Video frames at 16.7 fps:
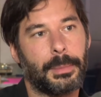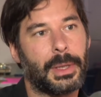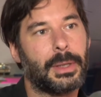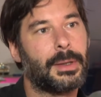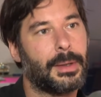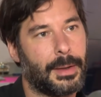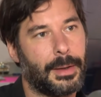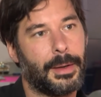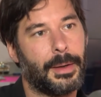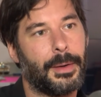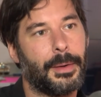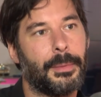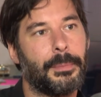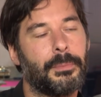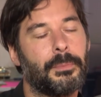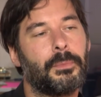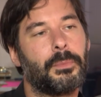but
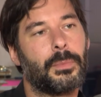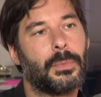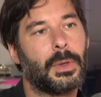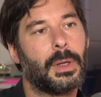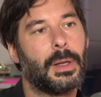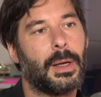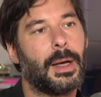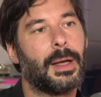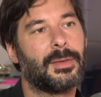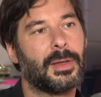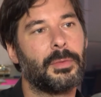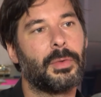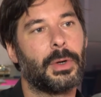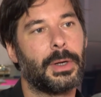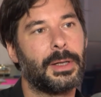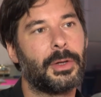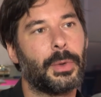I think
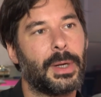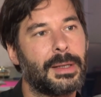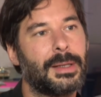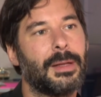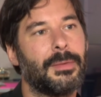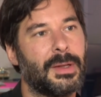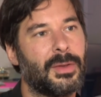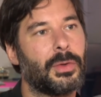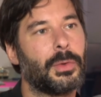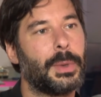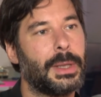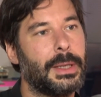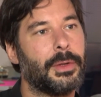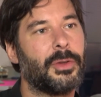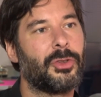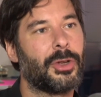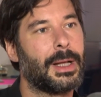for interactive it's
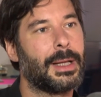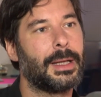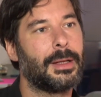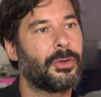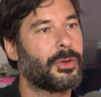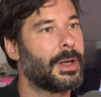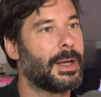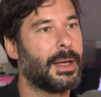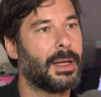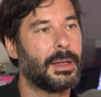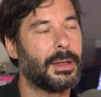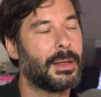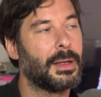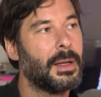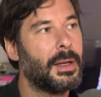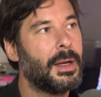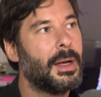really a challenge, and